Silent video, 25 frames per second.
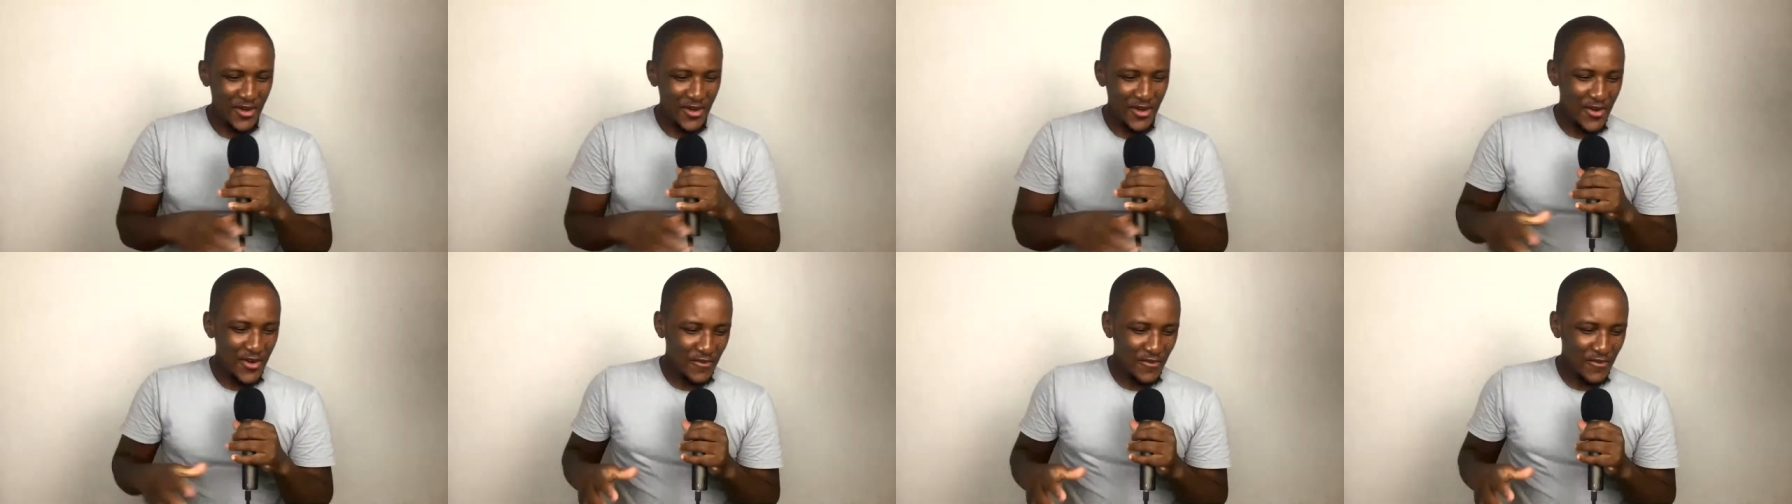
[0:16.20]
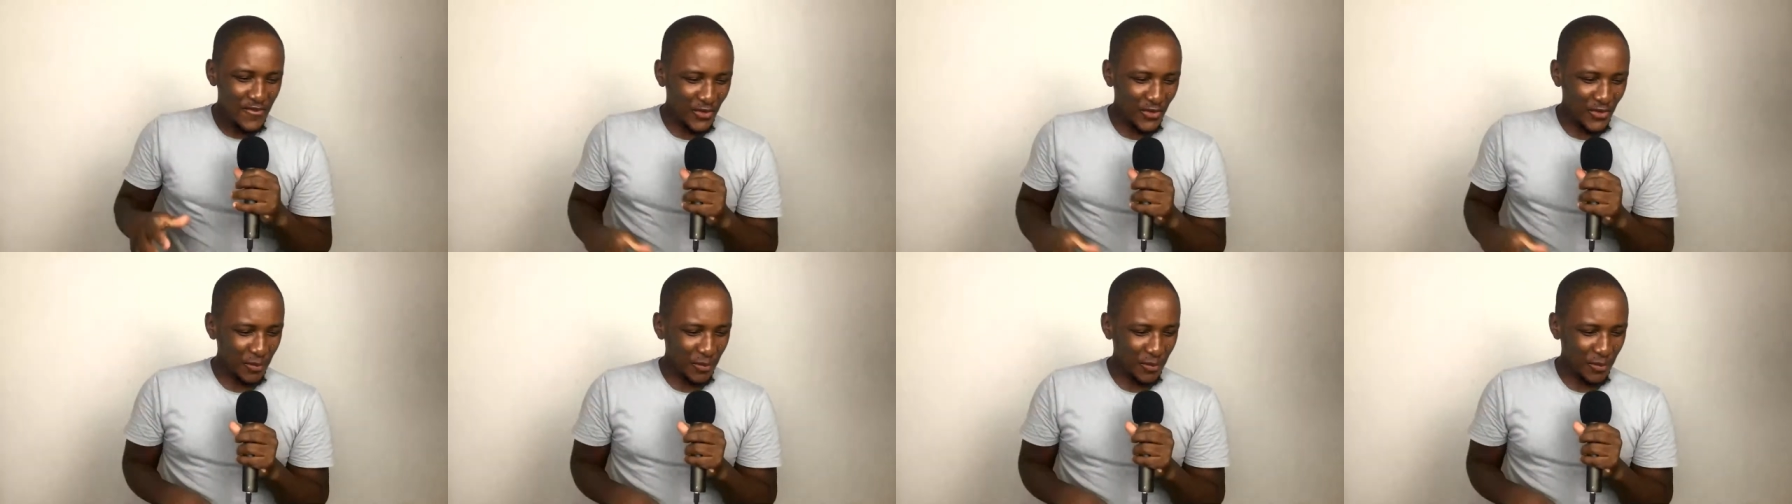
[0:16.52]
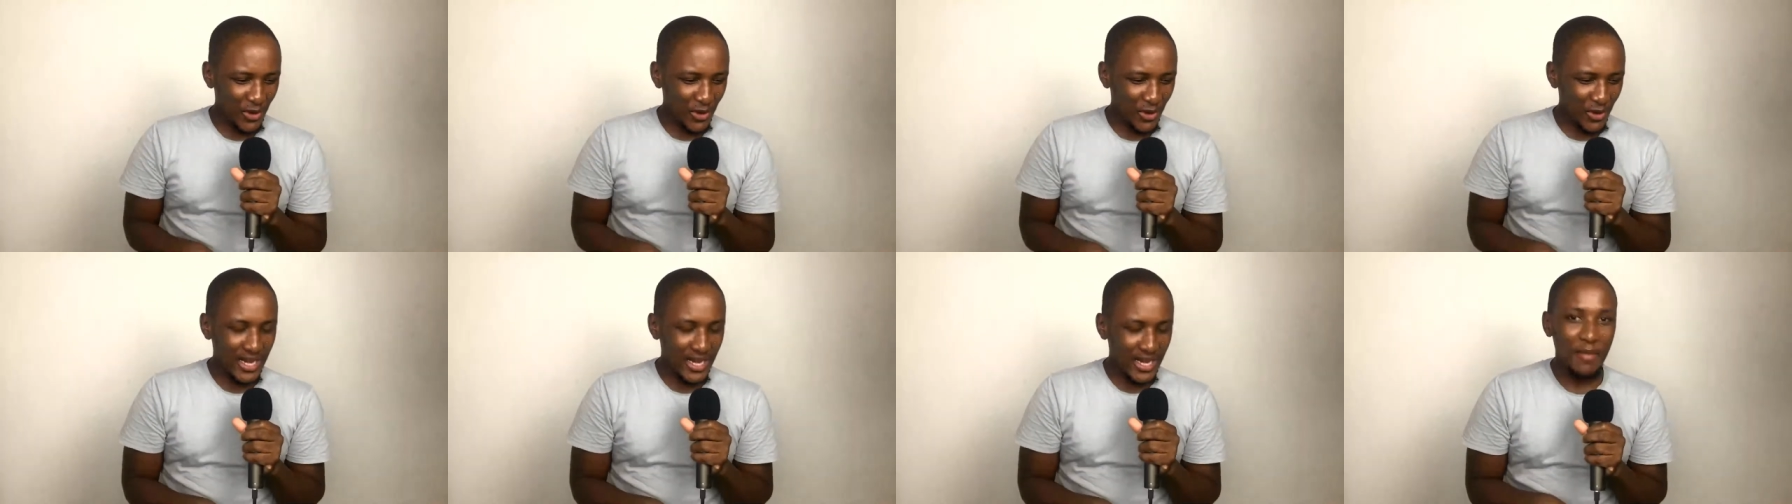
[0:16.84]

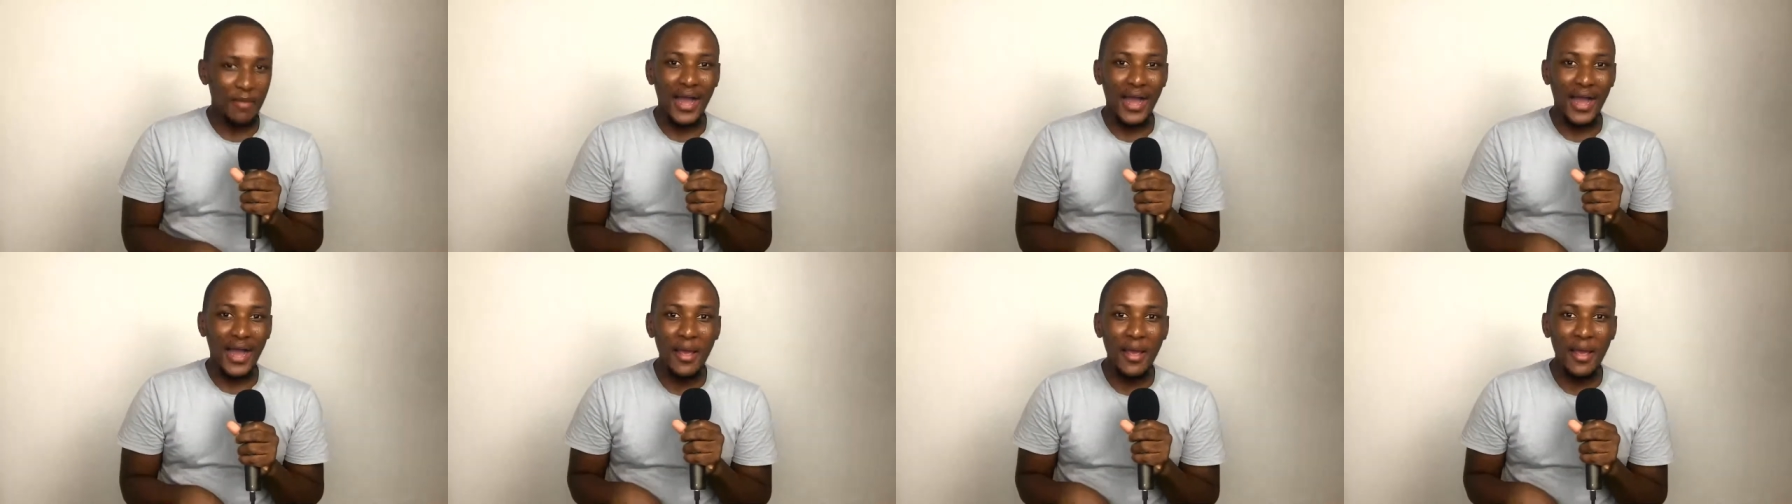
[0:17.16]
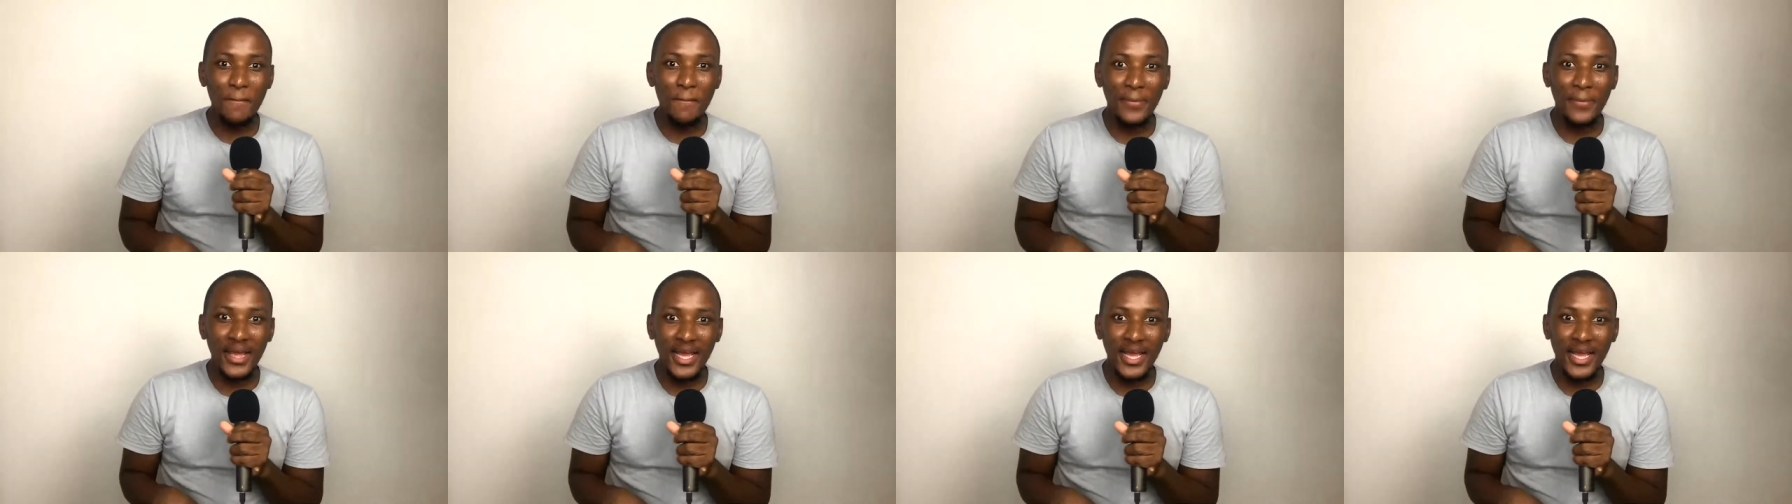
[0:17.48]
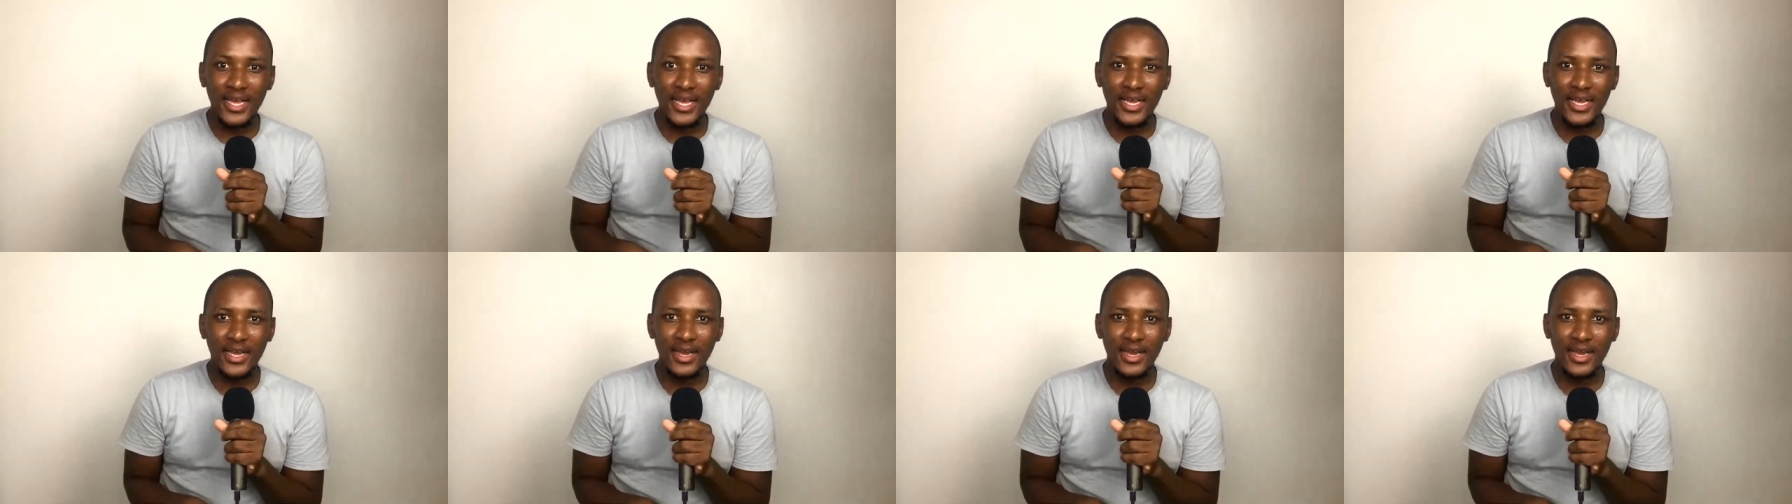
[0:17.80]
Football Club. I am
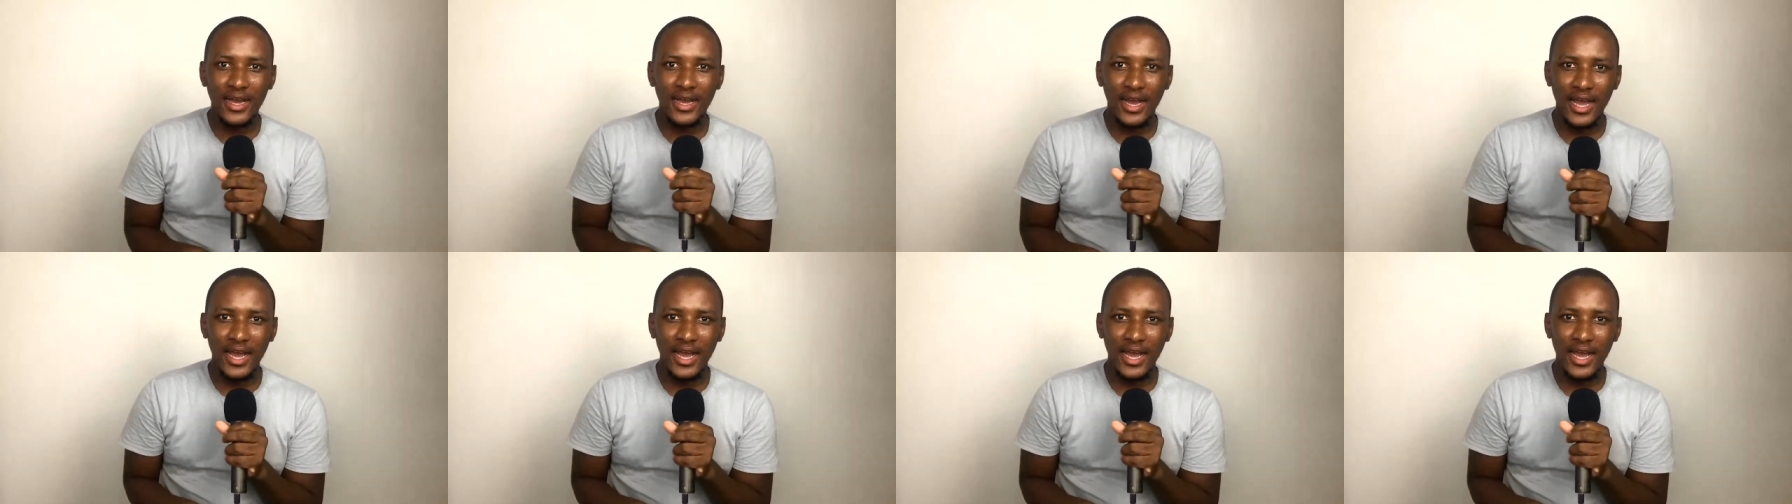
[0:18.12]
back.